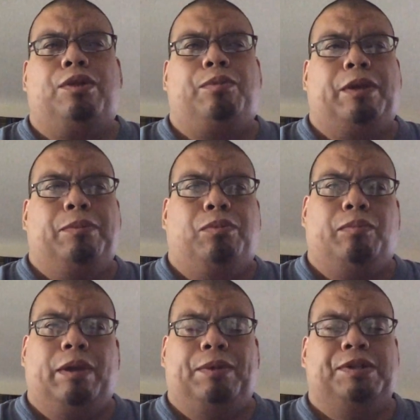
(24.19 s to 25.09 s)
other people
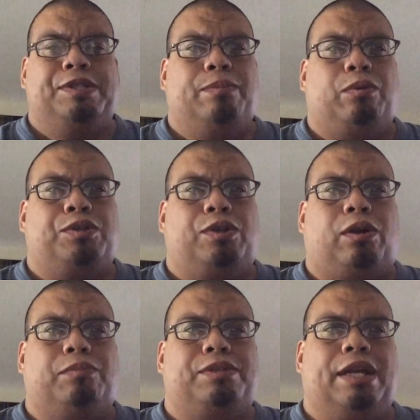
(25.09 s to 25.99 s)
maybe in similar
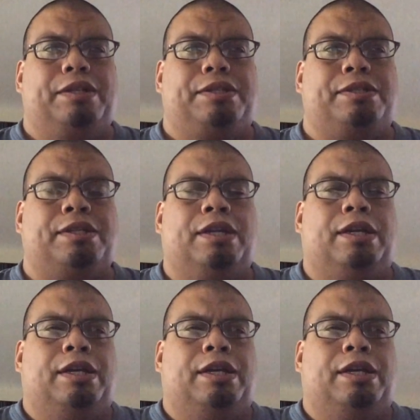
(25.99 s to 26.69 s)
circumstances.